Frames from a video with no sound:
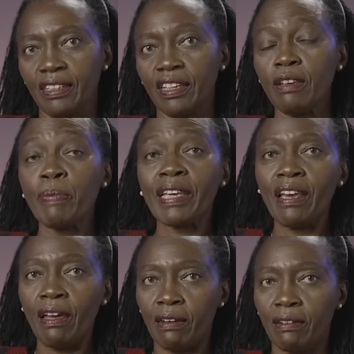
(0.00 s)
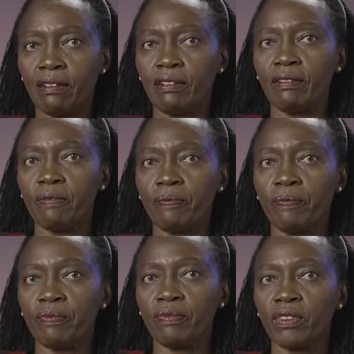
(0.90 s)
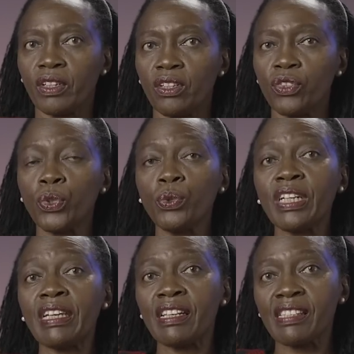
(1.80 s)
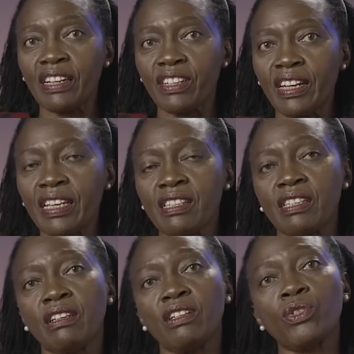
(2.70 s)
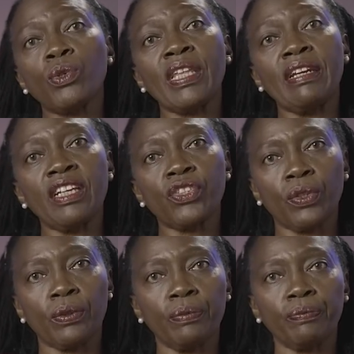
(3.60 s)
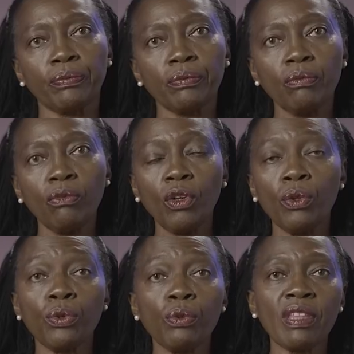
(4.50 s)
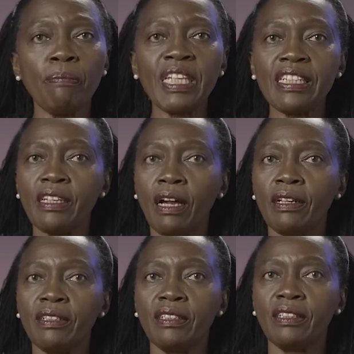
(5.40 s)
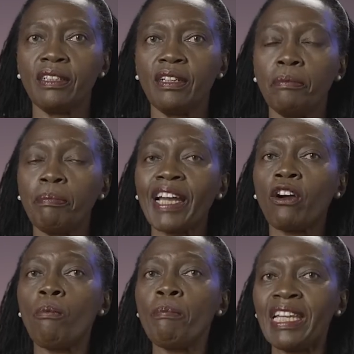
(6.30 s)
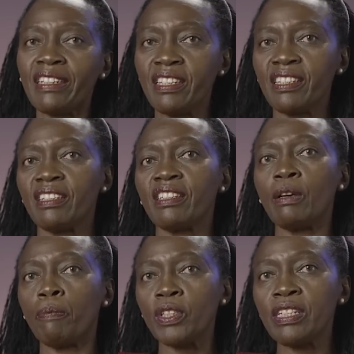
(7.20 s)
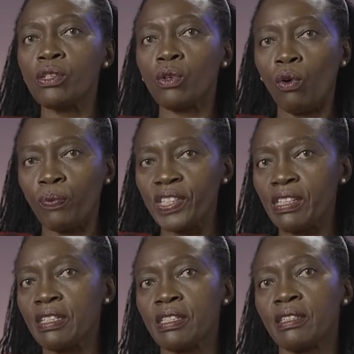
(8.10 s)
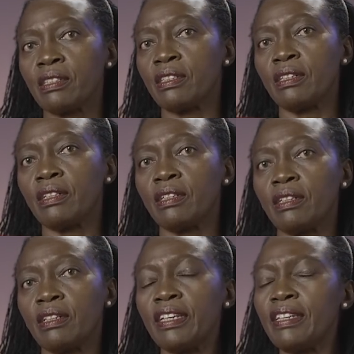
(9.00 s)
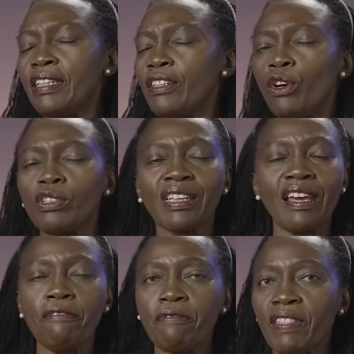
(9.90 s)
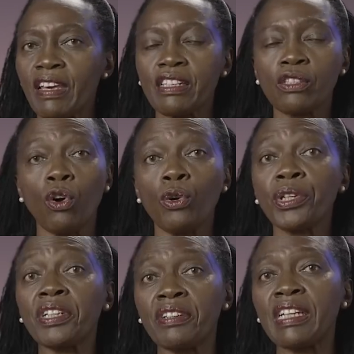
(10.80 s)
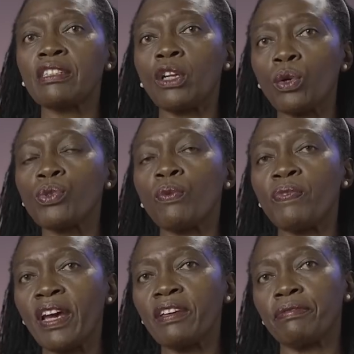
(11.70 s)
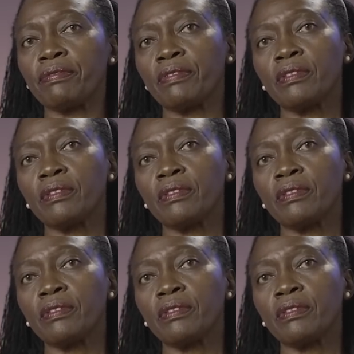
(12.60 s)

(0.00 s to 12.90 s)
He began during his address to the nation through the media by commending the police officers. He did not empathize or regret loss of life.